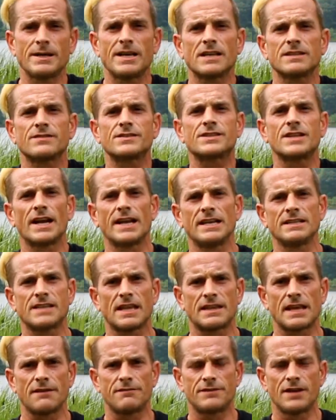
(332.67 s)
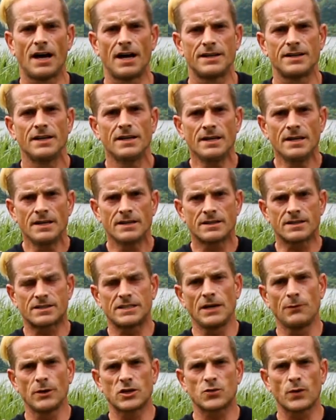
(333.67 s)
because of studies that they've done to
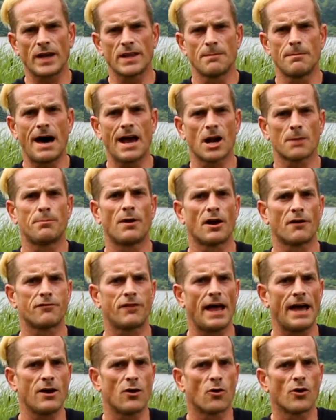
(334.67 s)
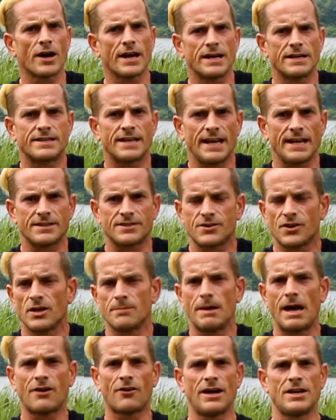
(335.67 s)
see which way the monarch butterfly orientates
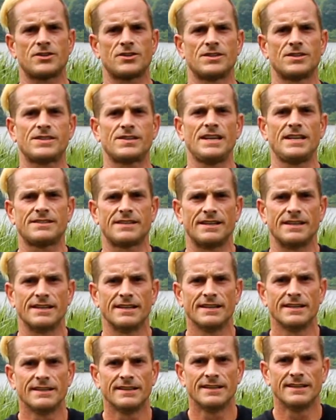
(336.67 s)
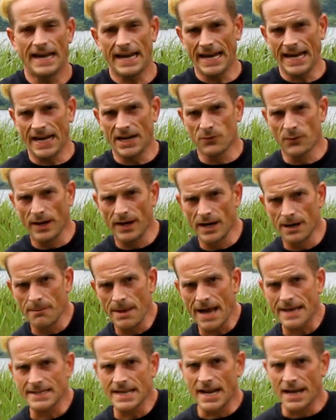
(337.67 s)
during migration season. And when a
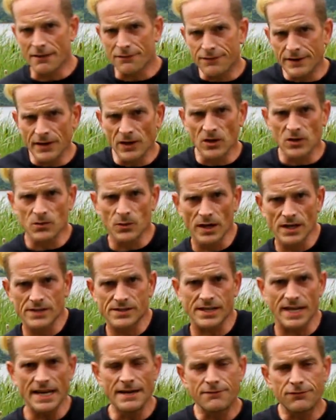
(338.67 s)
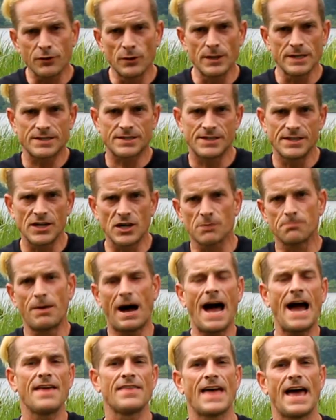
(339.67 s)
magnetic field was influenced
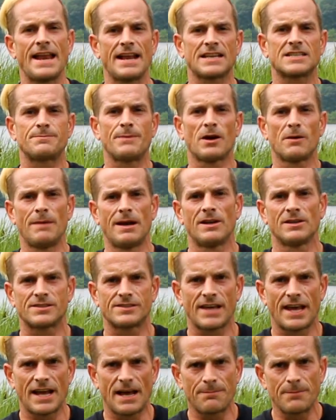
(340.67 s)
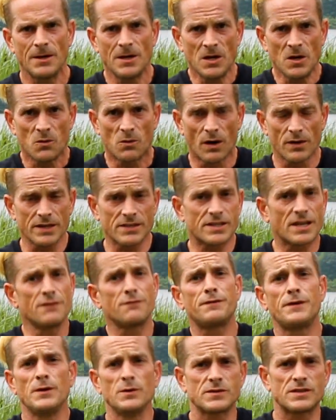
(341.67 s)
nearby that experimental setup, well, this
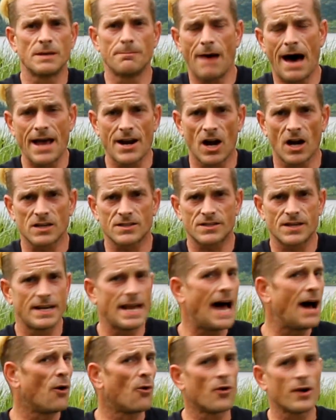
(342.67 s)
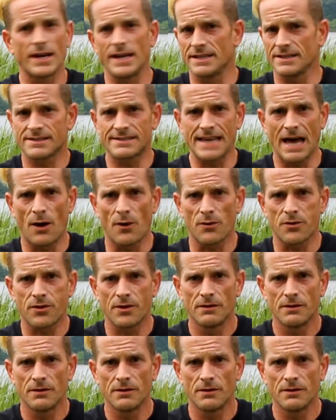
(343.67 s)
confused the monarchs to not orient south.